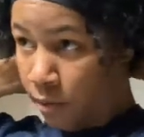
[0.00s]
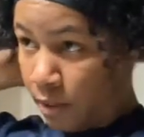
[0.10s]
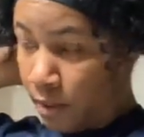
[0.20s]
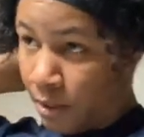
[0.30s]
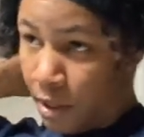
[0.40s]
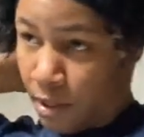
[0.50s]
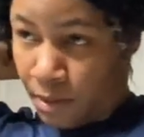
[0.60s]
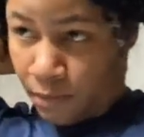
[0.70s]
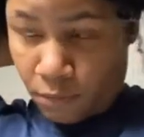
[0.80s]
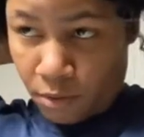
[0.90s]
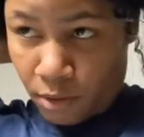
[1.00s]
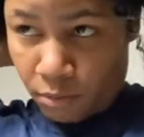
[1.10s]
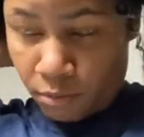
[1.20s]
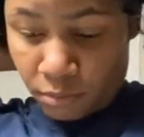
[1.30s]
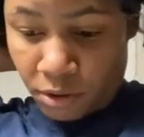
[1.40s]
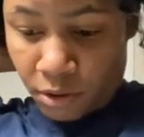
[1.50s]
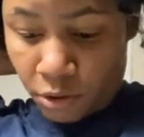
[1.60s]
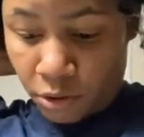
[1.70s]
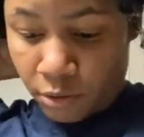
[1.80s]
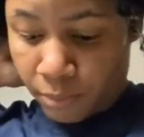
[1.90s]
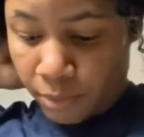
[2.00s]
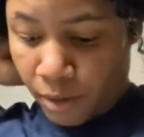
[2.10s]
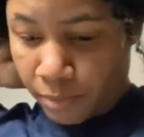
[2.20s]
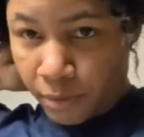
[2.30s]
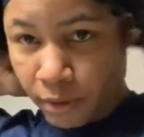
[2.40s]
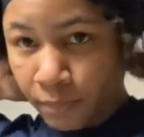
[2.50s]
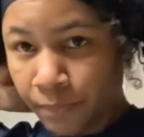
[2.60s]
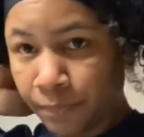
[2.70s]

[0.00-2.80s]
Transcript: sometimes if you don't secure it properly.